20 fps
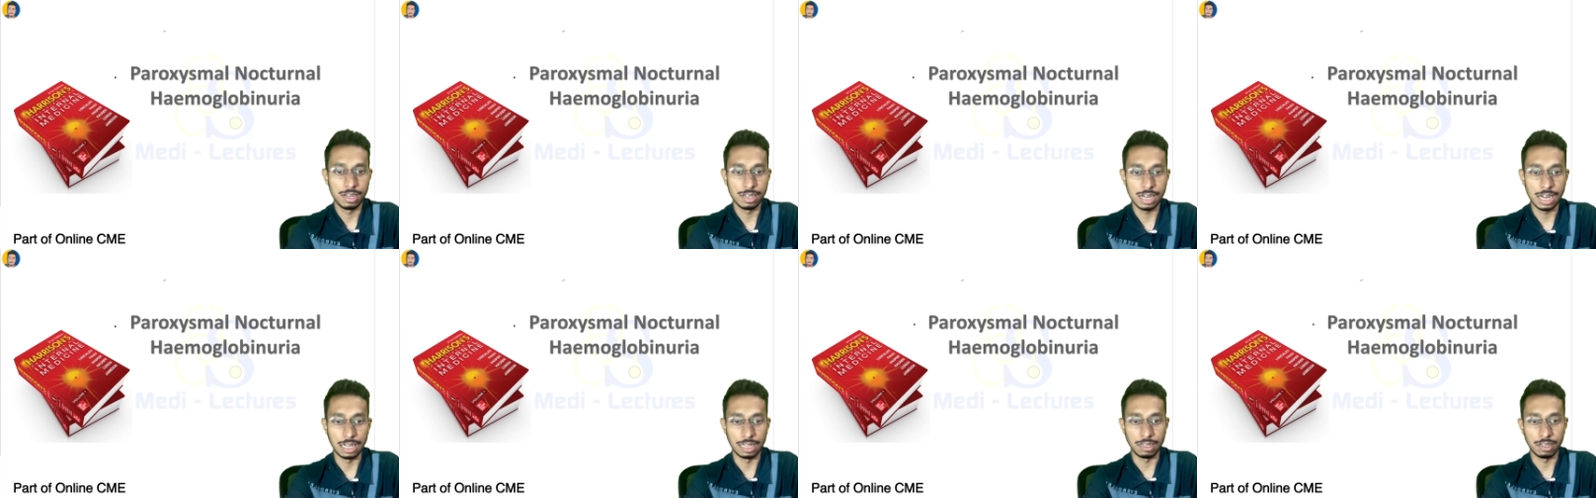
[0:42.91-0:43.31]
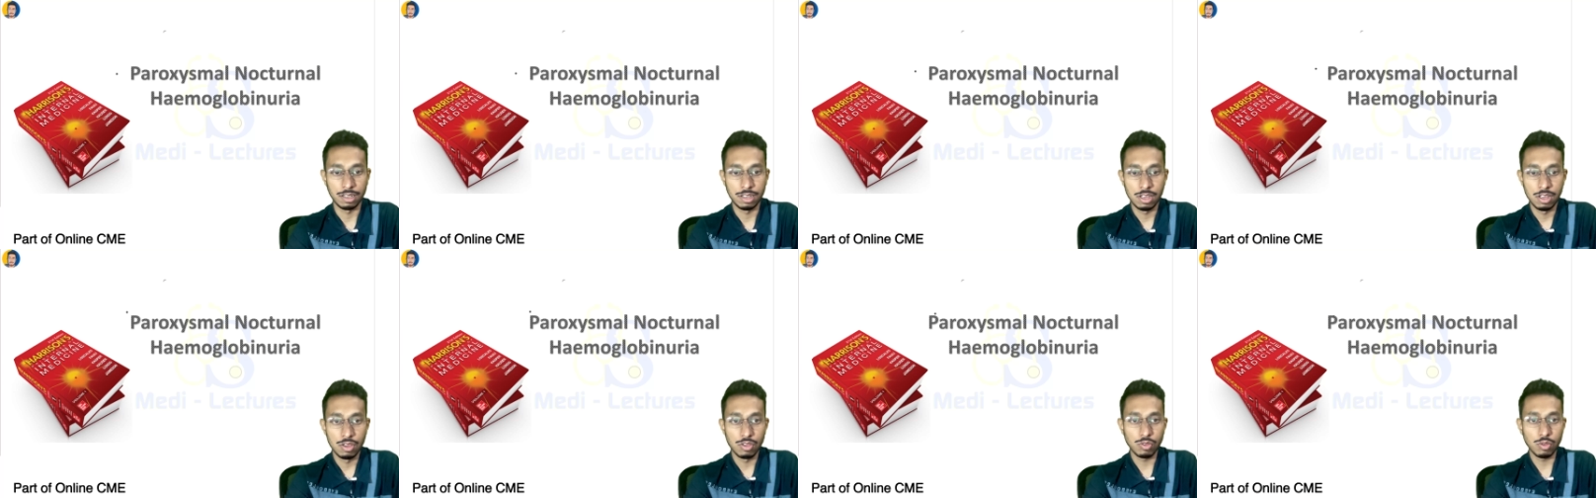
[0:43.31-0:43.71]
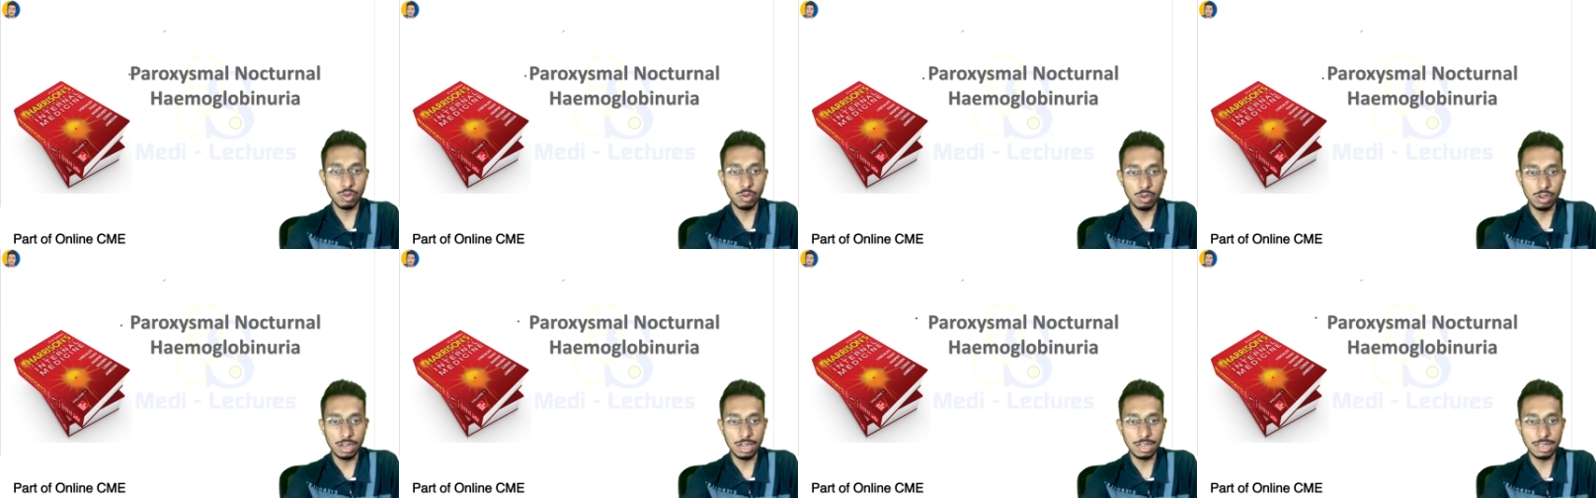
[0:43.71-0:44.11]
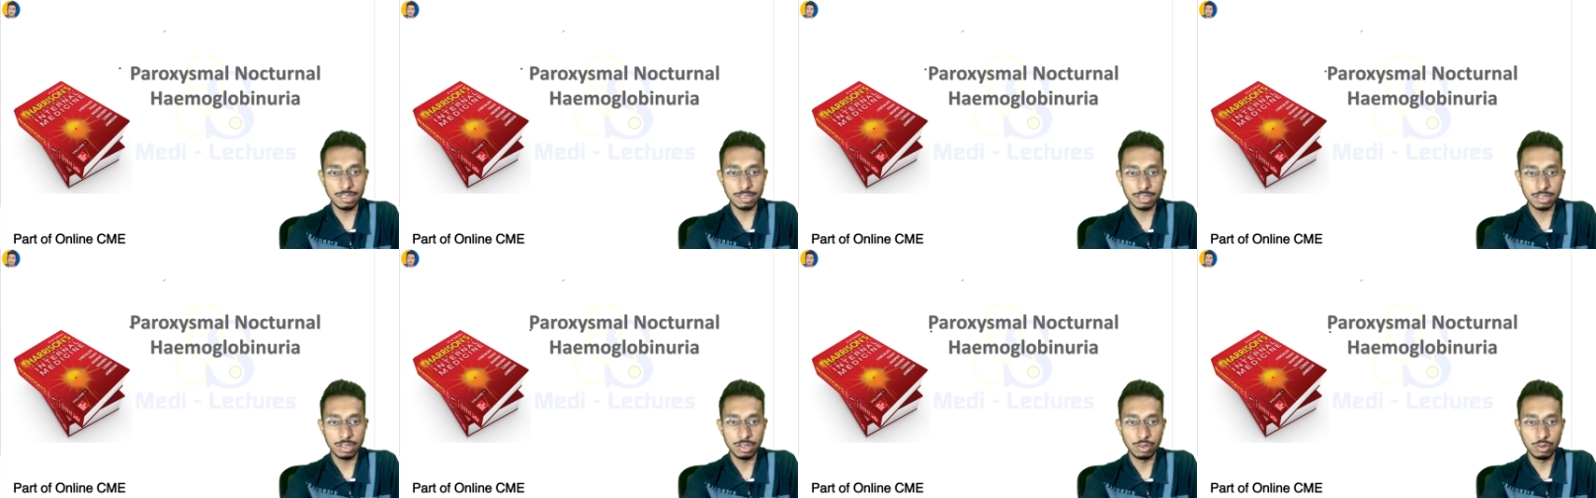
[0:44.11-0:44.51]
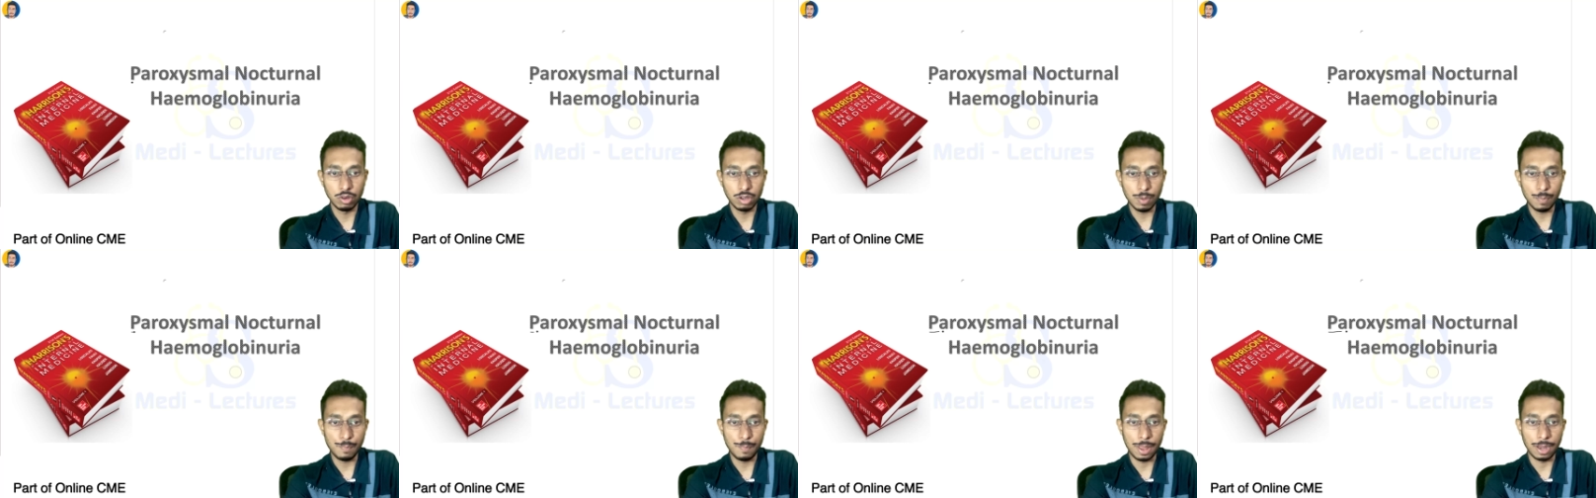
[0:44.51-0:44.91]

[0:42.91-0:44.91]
right? So it is not